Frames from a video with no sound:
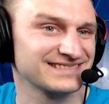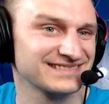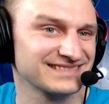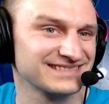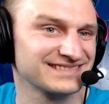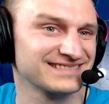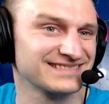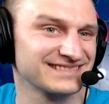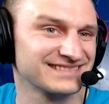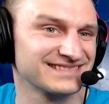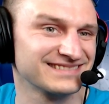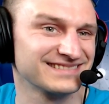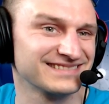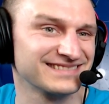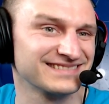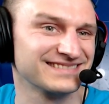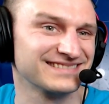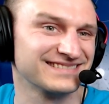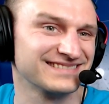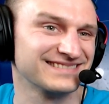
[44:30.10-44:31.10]

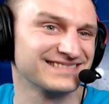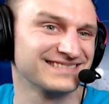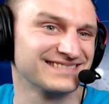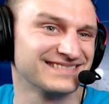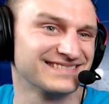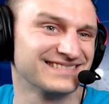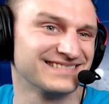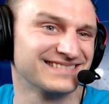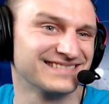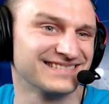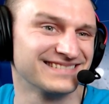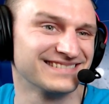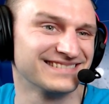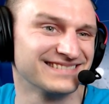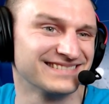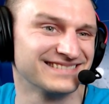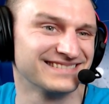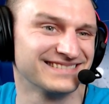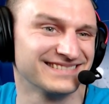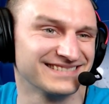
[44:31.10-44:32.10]

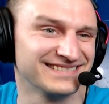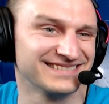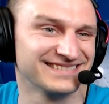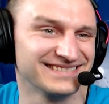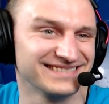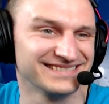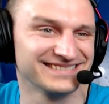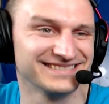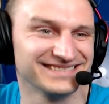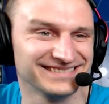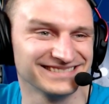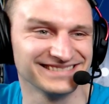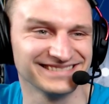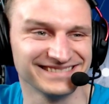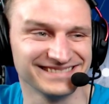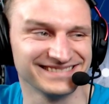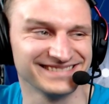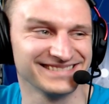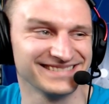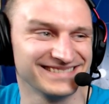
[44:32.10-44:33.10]

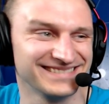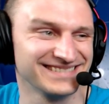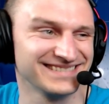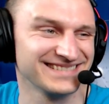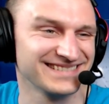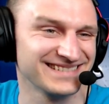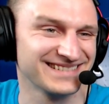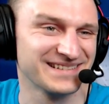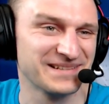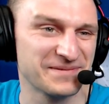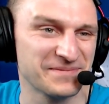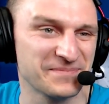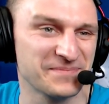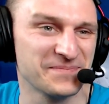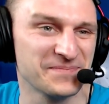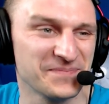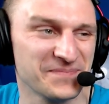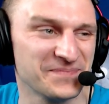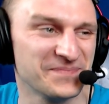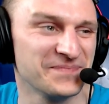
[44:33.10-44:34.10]

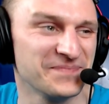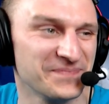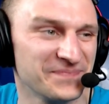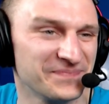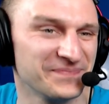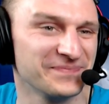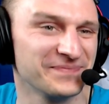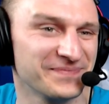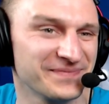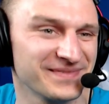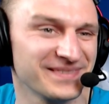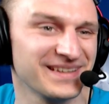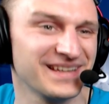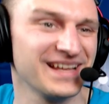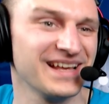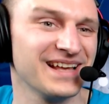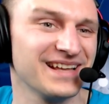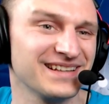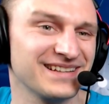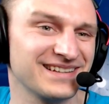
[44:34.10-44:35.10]

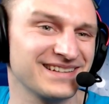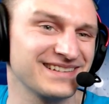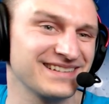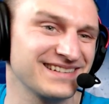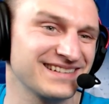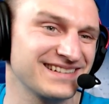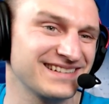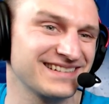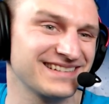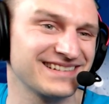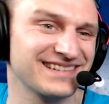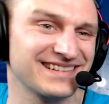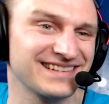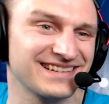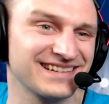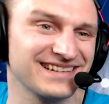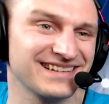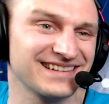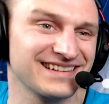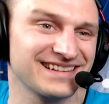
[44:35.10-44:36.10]

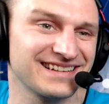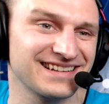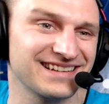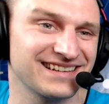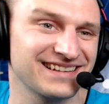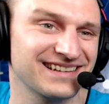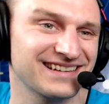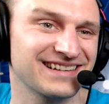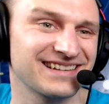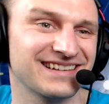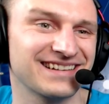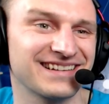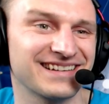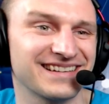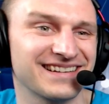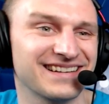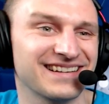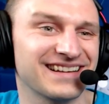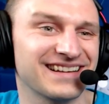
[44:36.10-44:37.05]
(not speaking)